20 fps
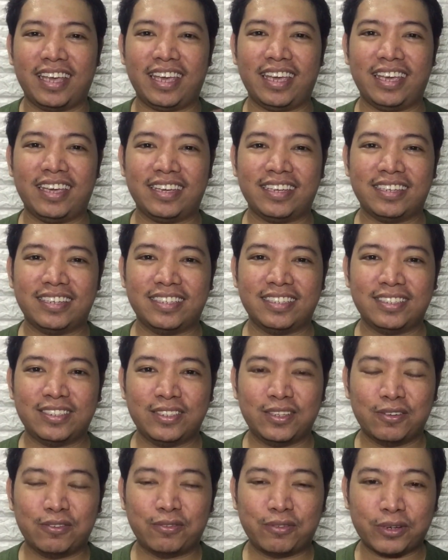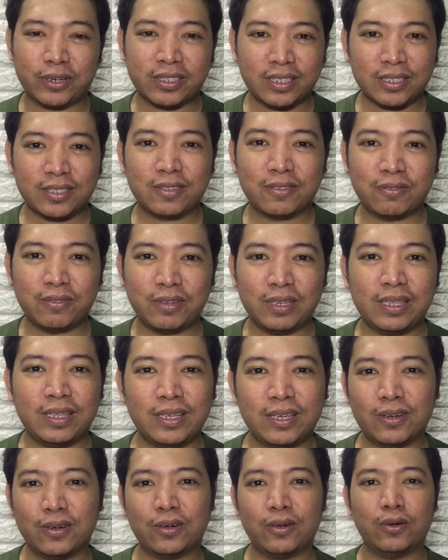And for this
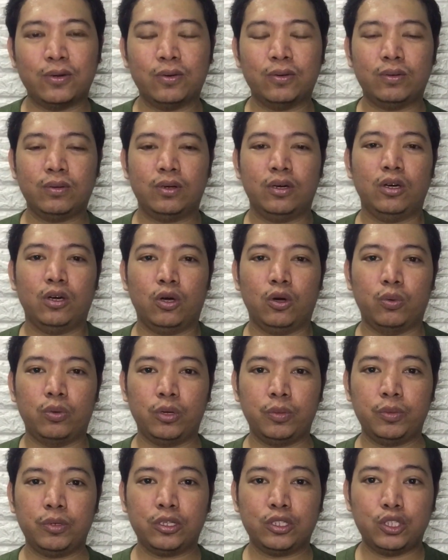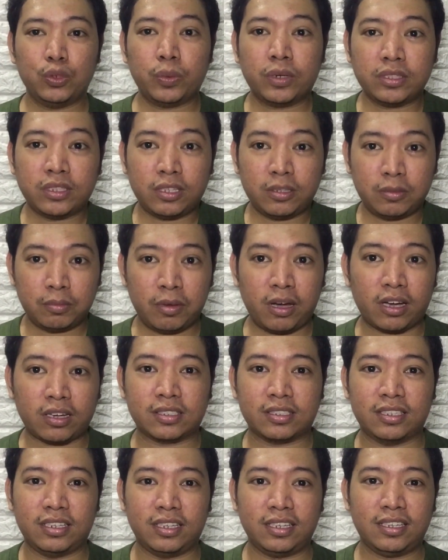video, we will do an
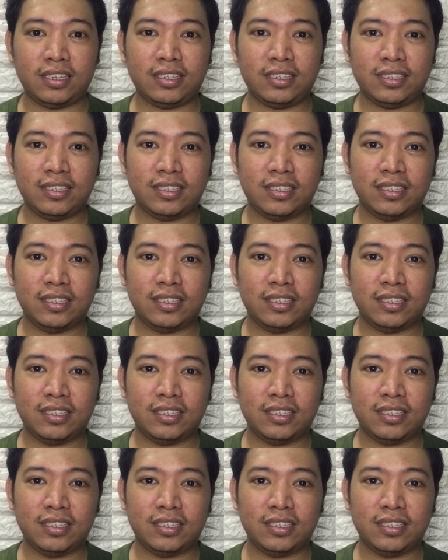unboxing.